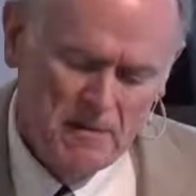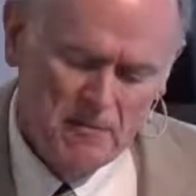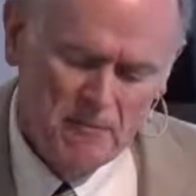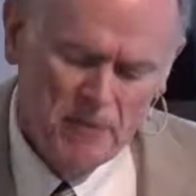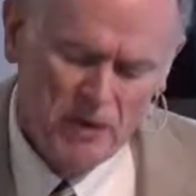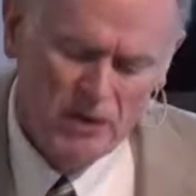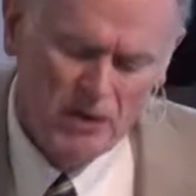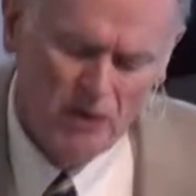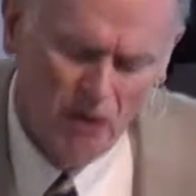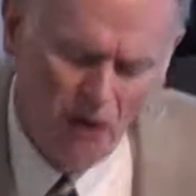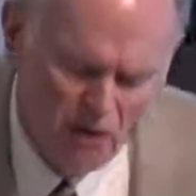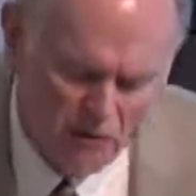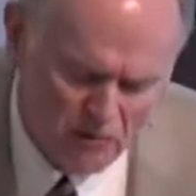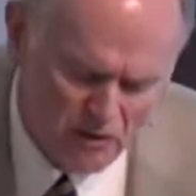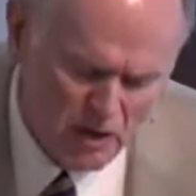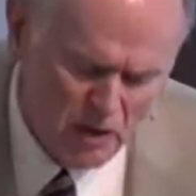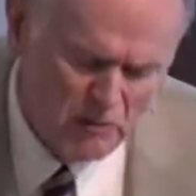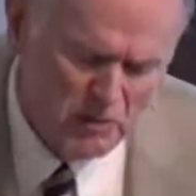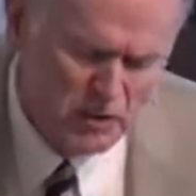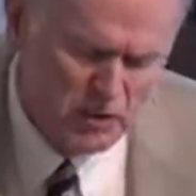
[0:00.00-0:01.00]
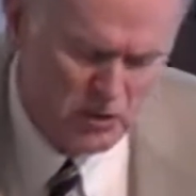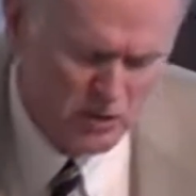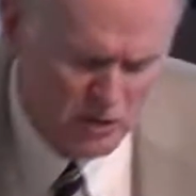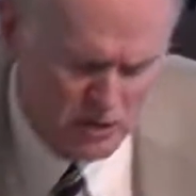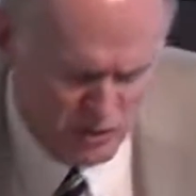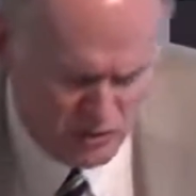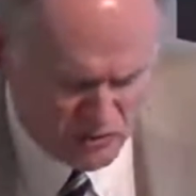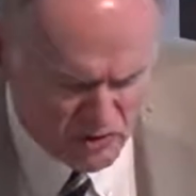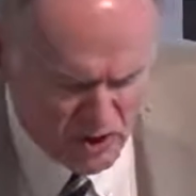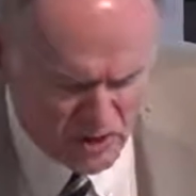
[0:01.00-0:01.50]
But it also
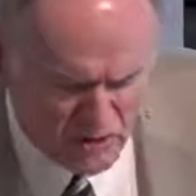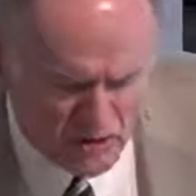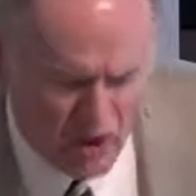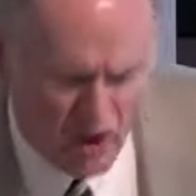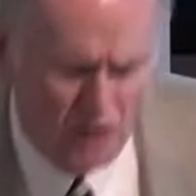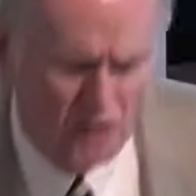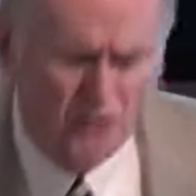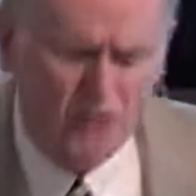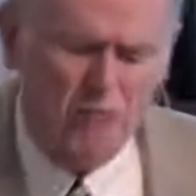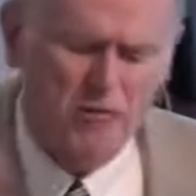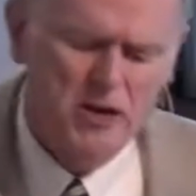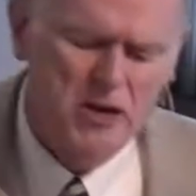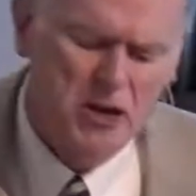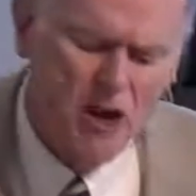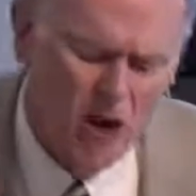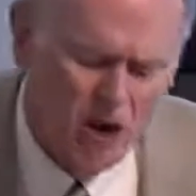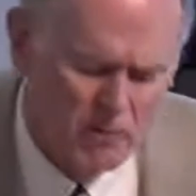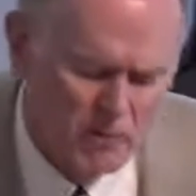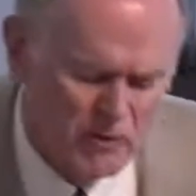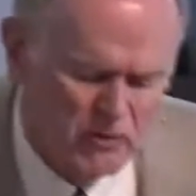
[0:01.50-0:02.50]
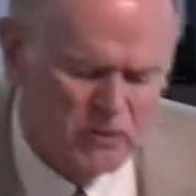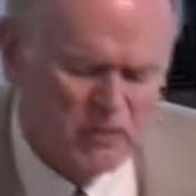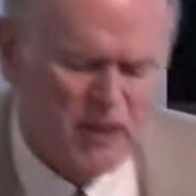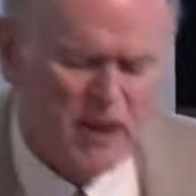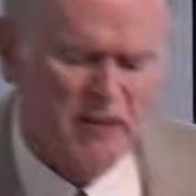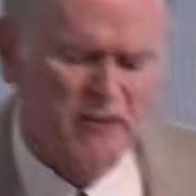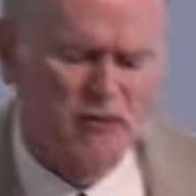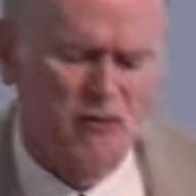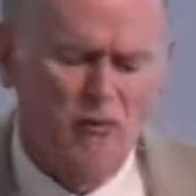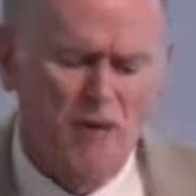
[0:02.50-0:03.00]
includes adultery,
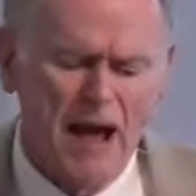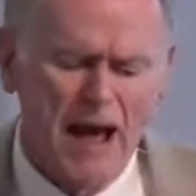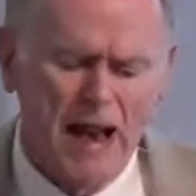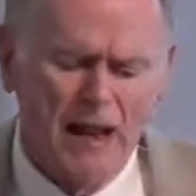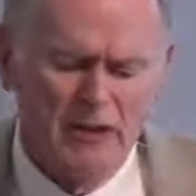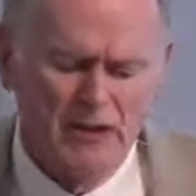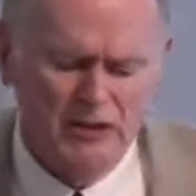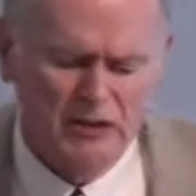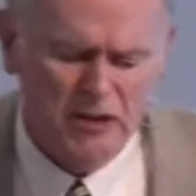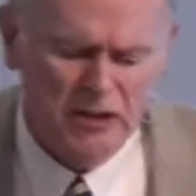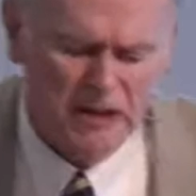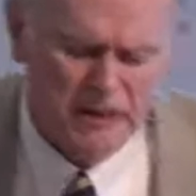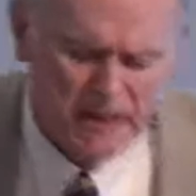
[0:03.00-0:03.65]
homosexuality,